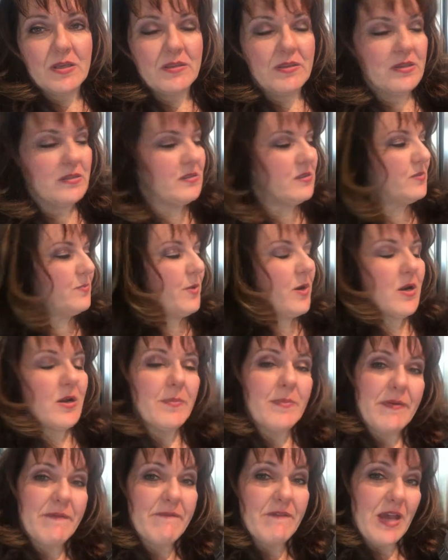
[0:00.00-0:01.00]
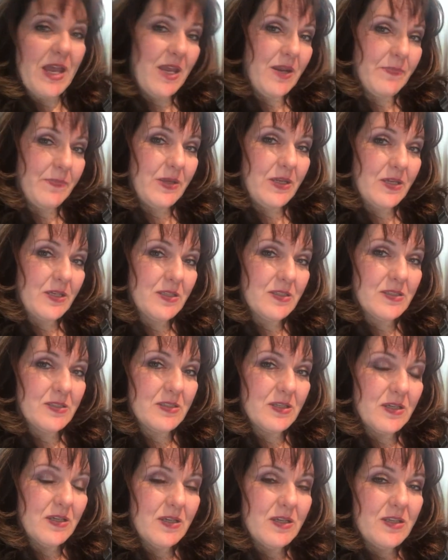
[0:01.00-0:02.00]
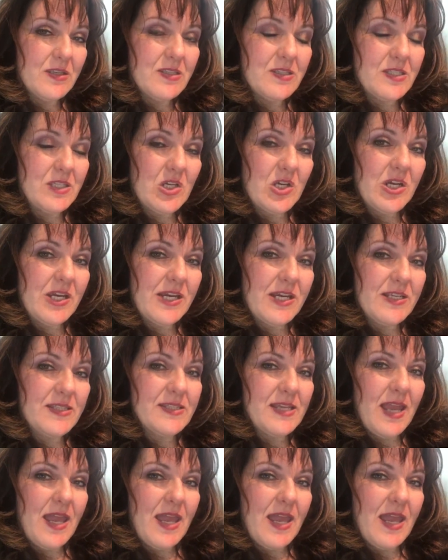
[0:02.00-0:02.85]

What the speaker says: This is part of my Vitamix series,